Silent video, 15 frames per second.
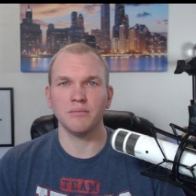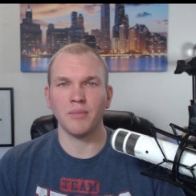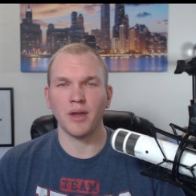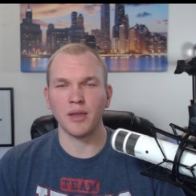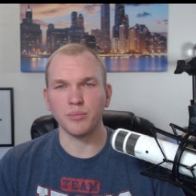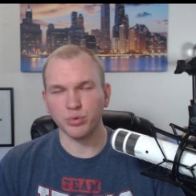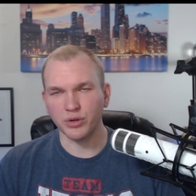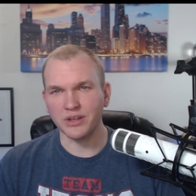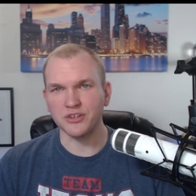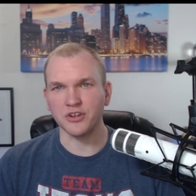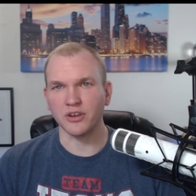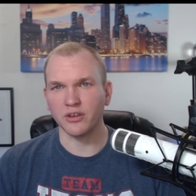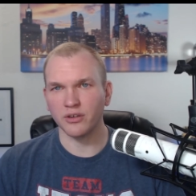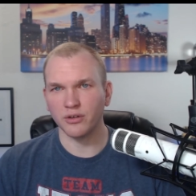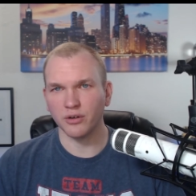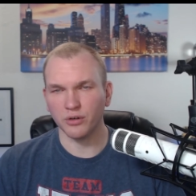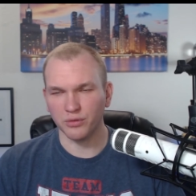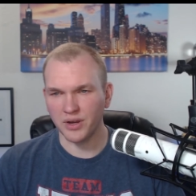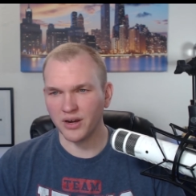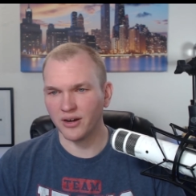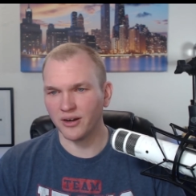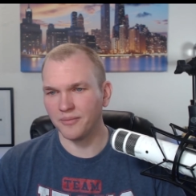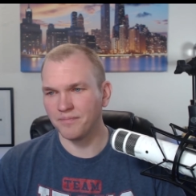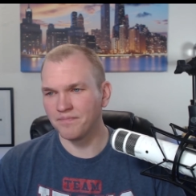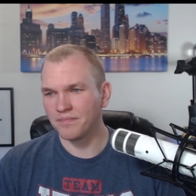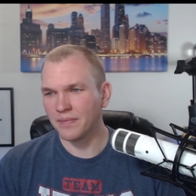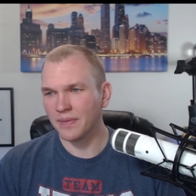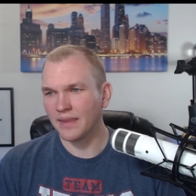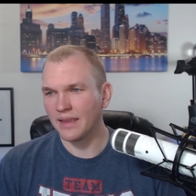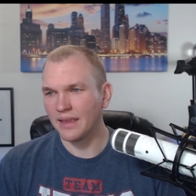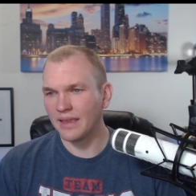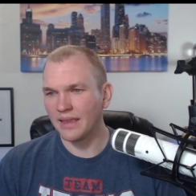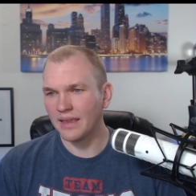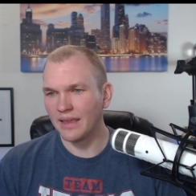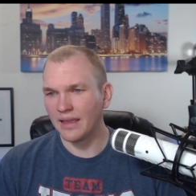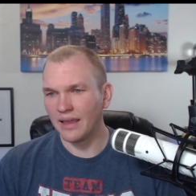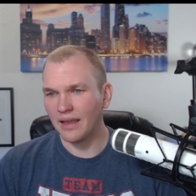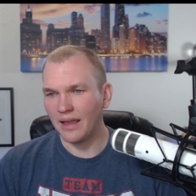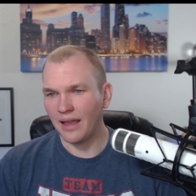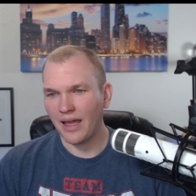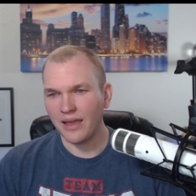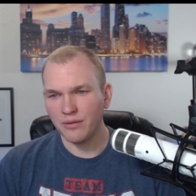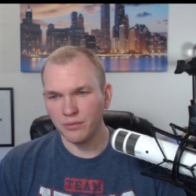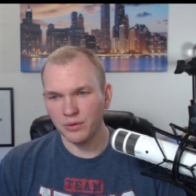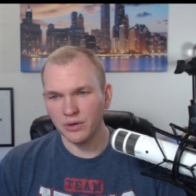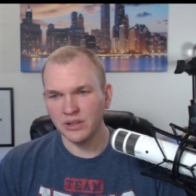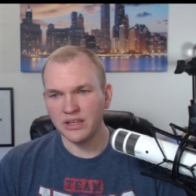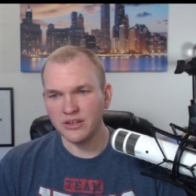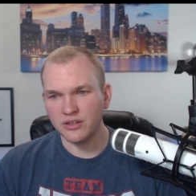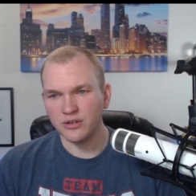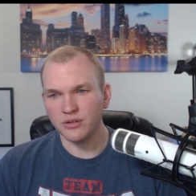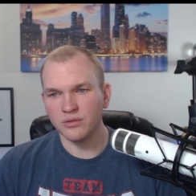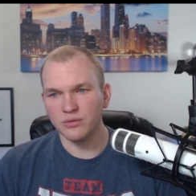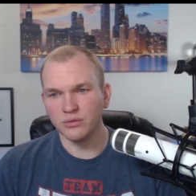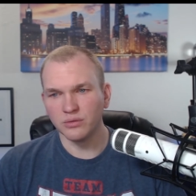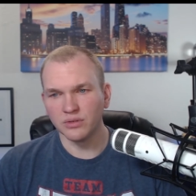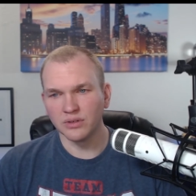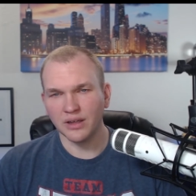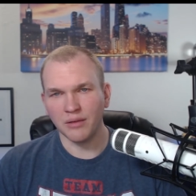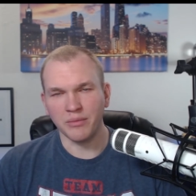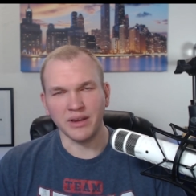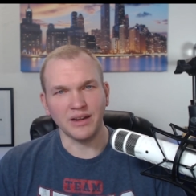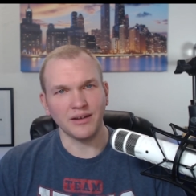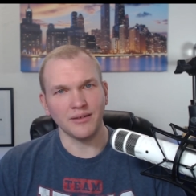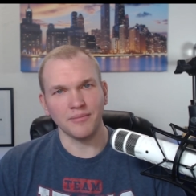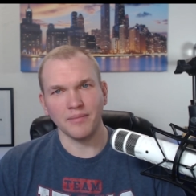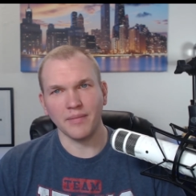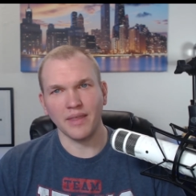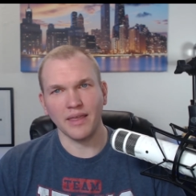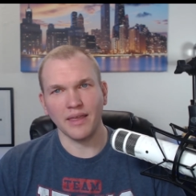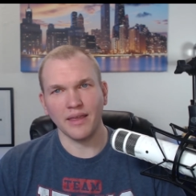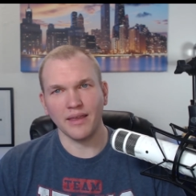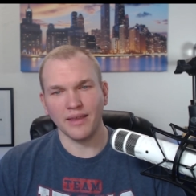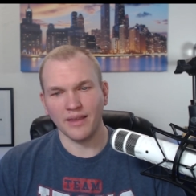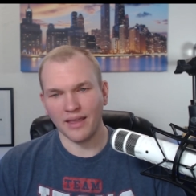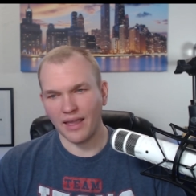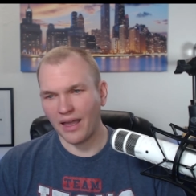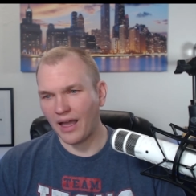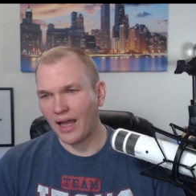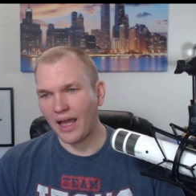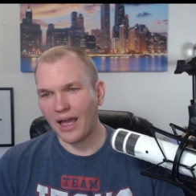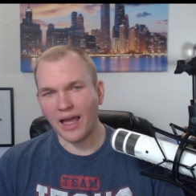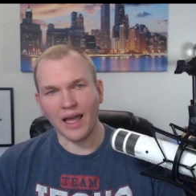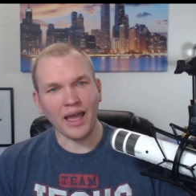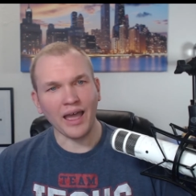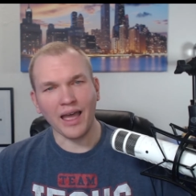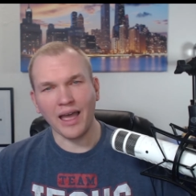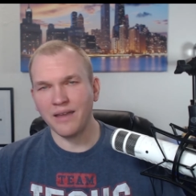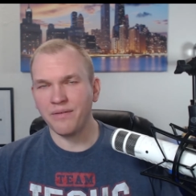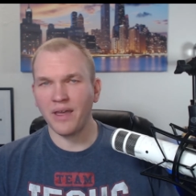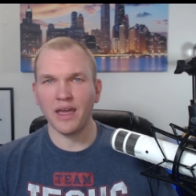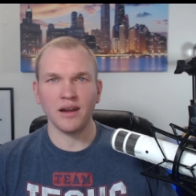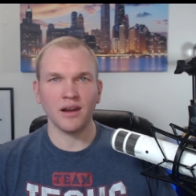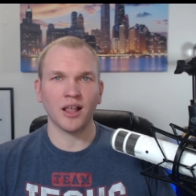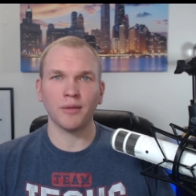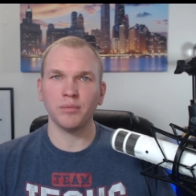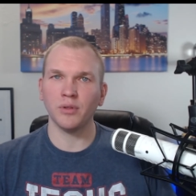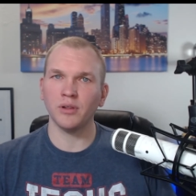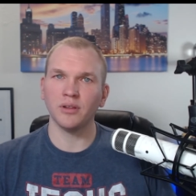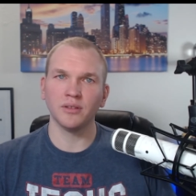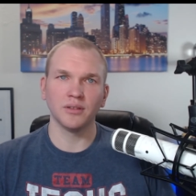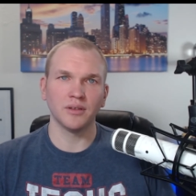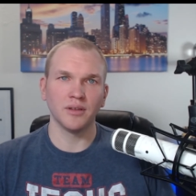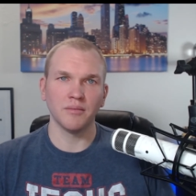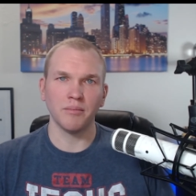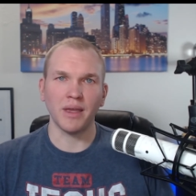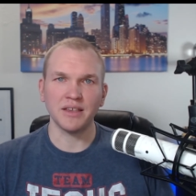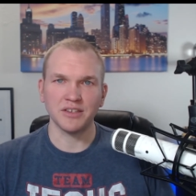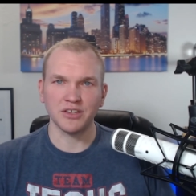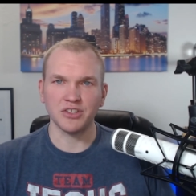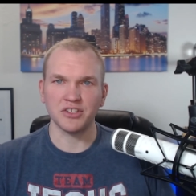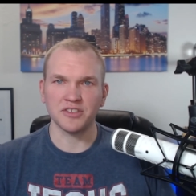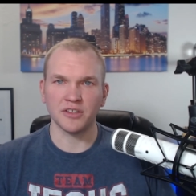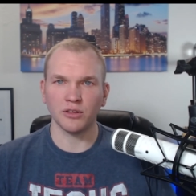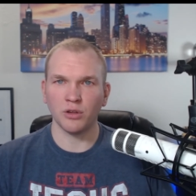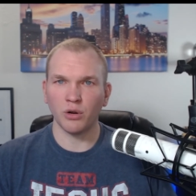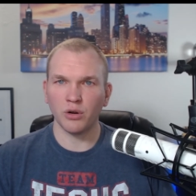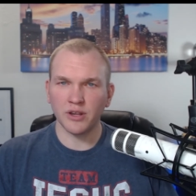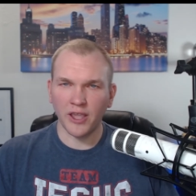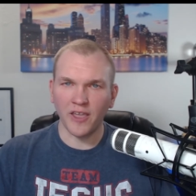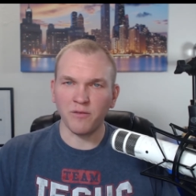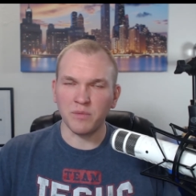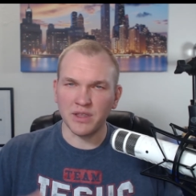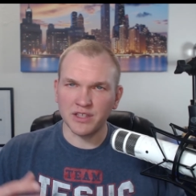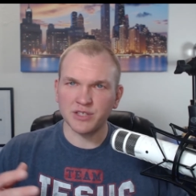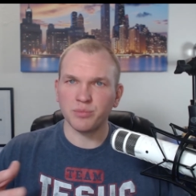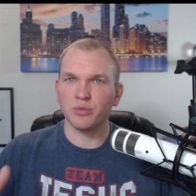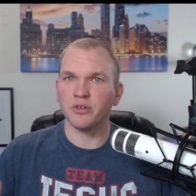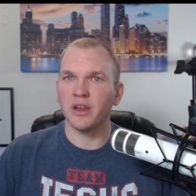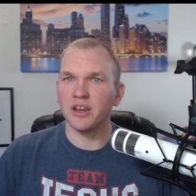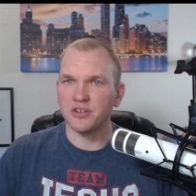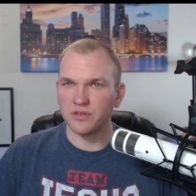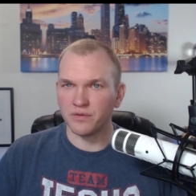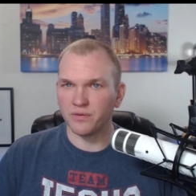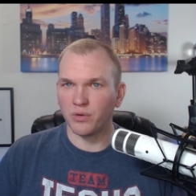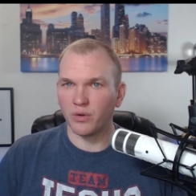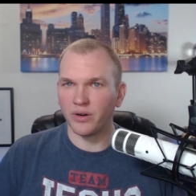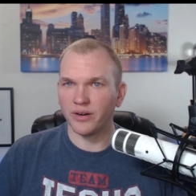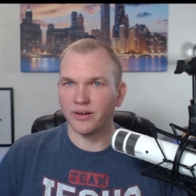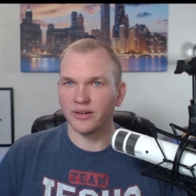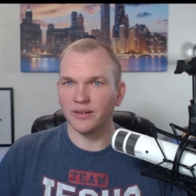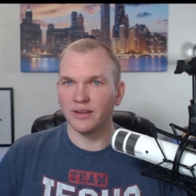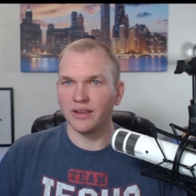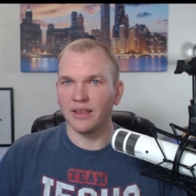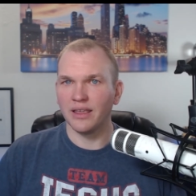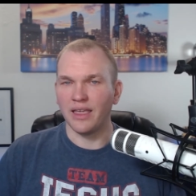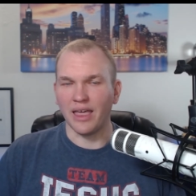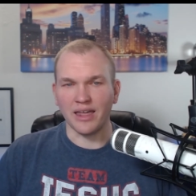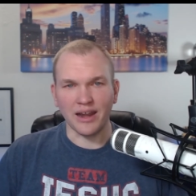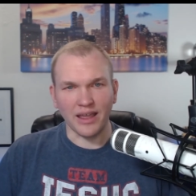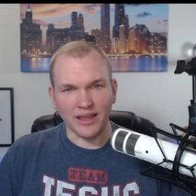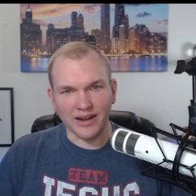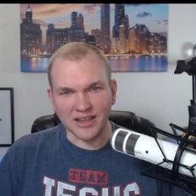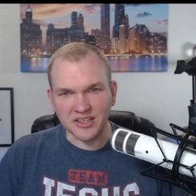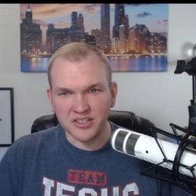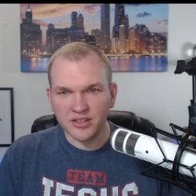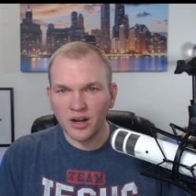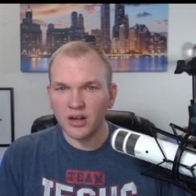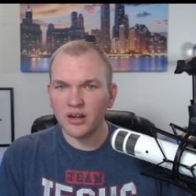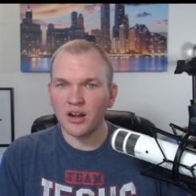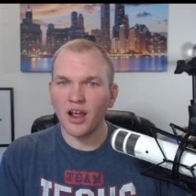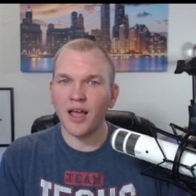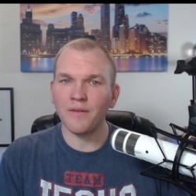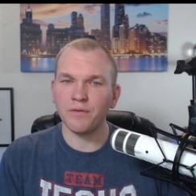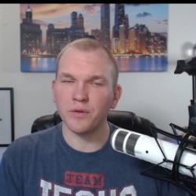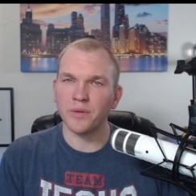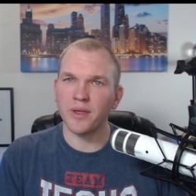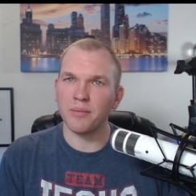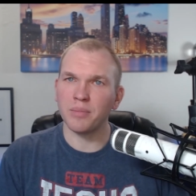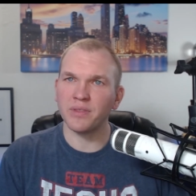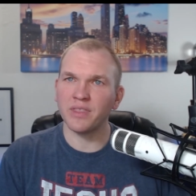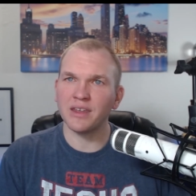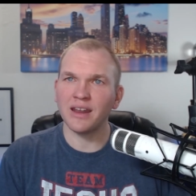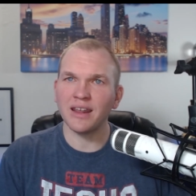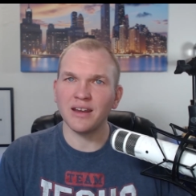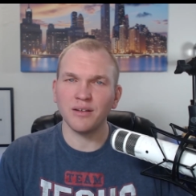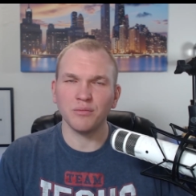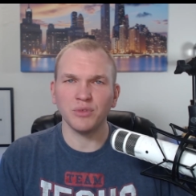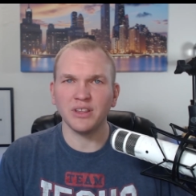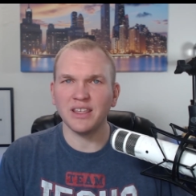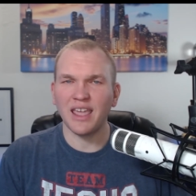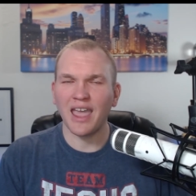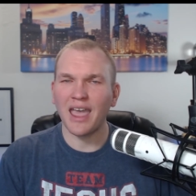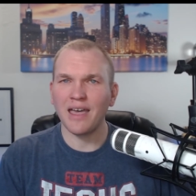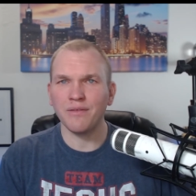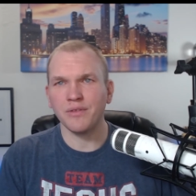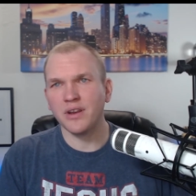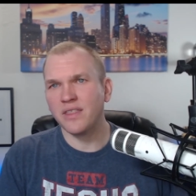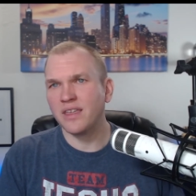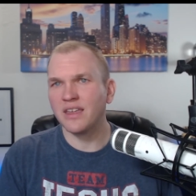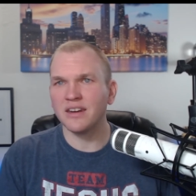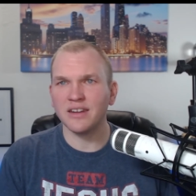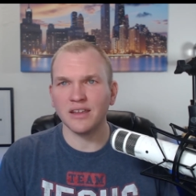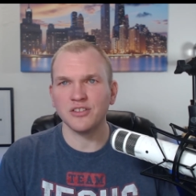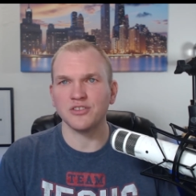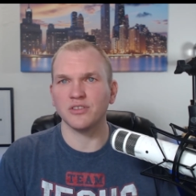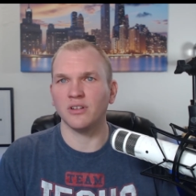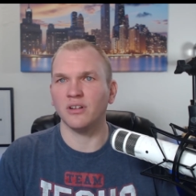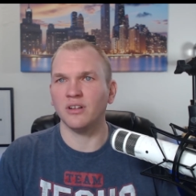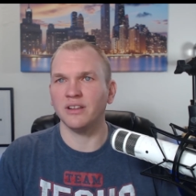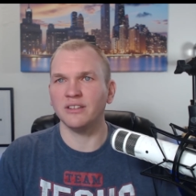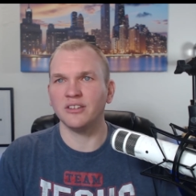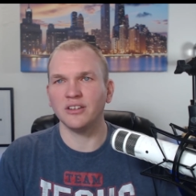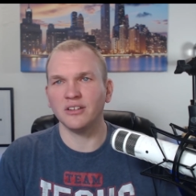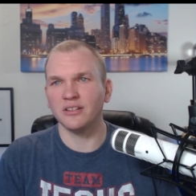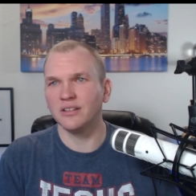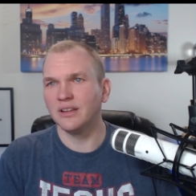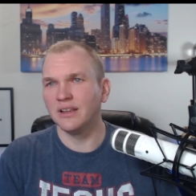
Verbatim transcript: preaching career, I really do. I mean, I've had a couple messages the Lord gave me inspiration for, and I started off with it, but then I didn't really have anything additional until